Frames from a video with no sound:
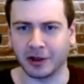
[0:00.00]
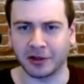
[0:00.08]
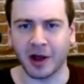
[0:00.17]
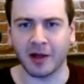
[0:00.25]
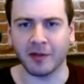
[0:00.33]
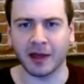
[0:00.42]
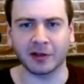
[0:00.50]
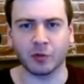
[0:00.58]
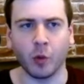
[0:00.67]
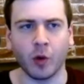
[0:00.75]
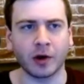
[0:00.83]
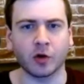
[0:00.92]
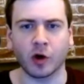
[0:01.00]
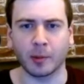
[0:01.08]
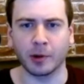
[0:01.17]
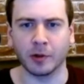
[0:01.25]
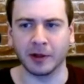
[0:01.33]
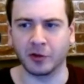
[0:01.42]
it's not like it's one
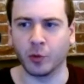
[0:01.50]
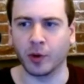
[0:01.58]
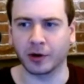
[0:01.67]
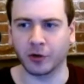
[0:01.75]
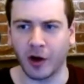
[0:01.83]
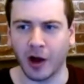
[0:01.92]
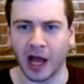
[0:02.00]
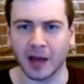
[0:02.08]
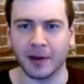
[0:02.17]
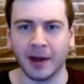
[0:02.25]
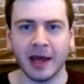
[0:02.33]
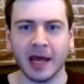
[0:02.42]
criminal means one crime.